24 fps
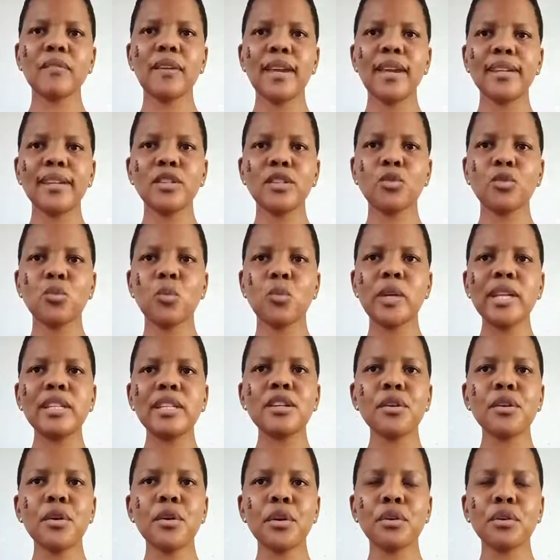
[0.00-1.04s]
hit, we
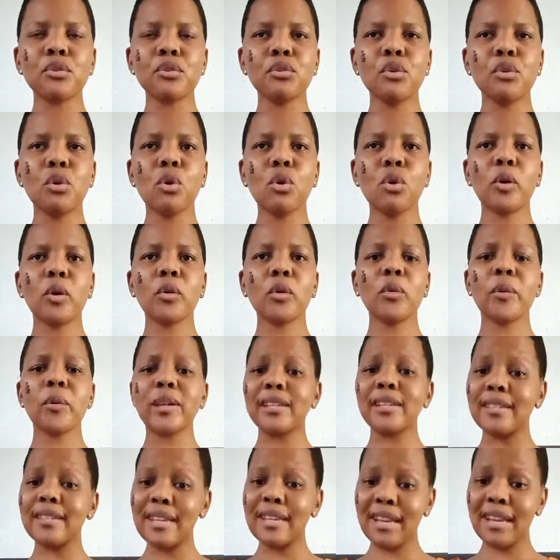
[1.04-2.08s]
did not know what we
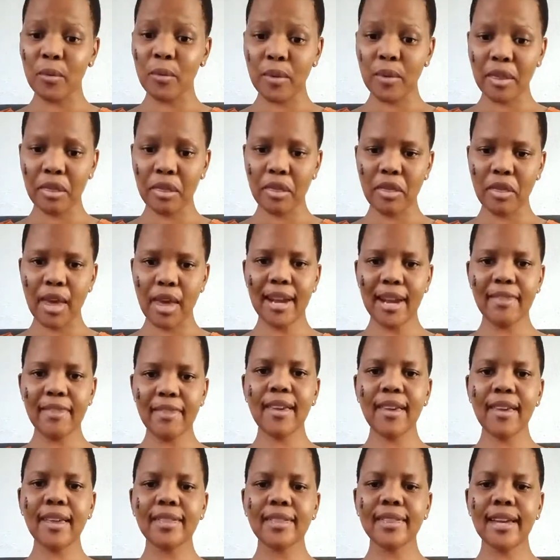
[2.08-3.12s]
were dealing with. And I
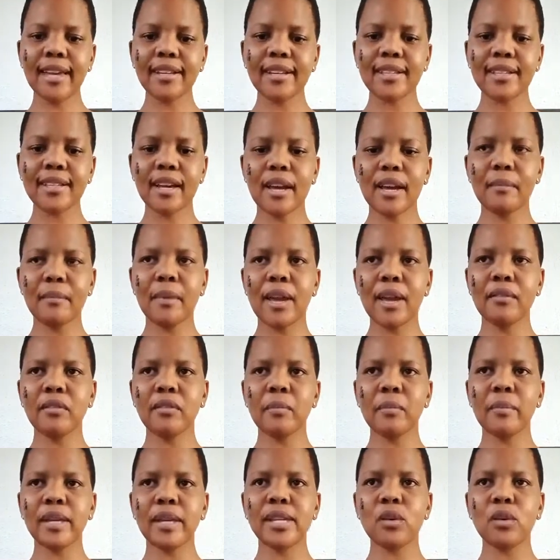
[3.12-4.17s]
think at that time,
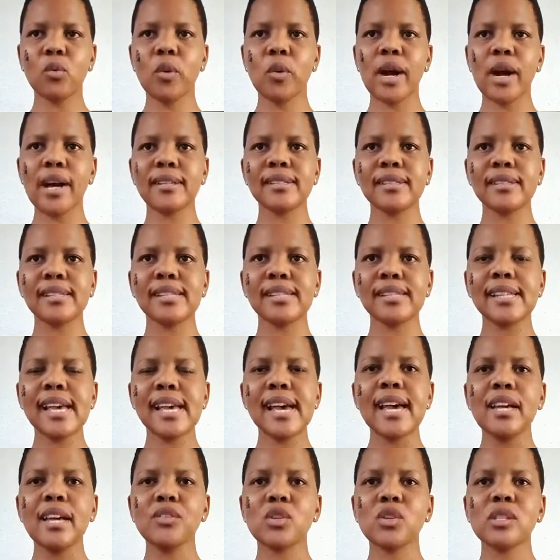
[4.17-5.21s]
everybody was
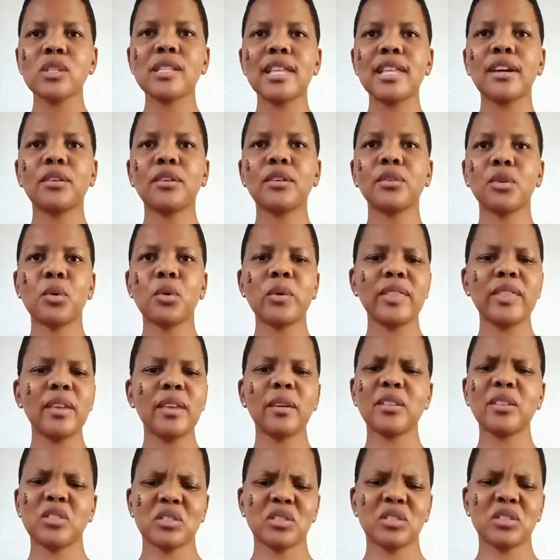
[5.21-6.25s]
just like, no, we think
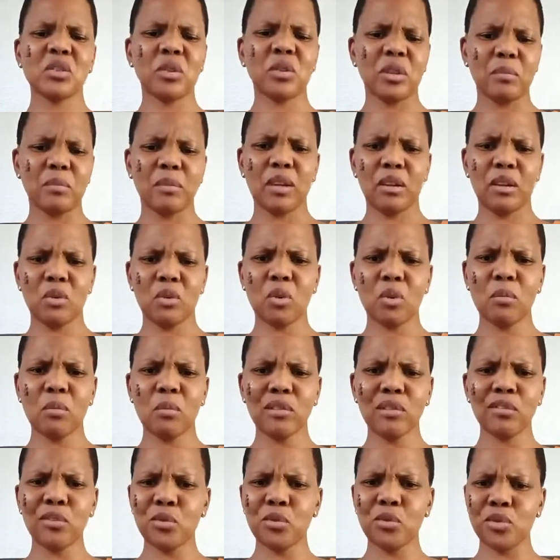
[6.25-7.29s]
it's just going to be a normal
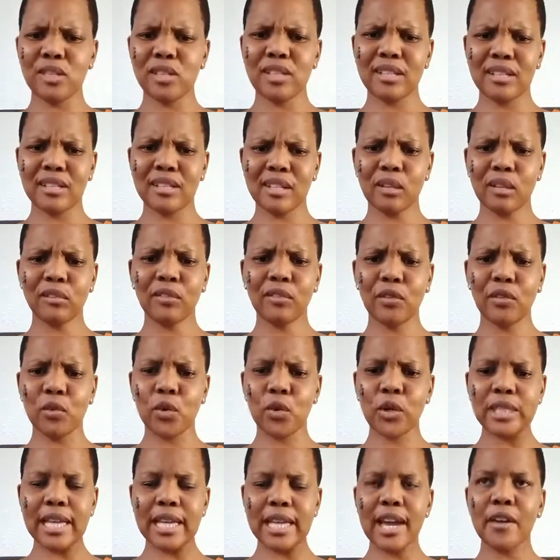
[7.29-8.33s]
flu, seasonal flu.
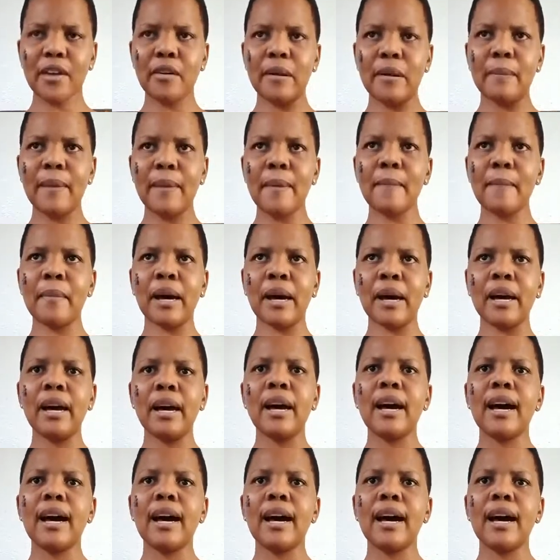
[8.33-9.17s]
Because I remember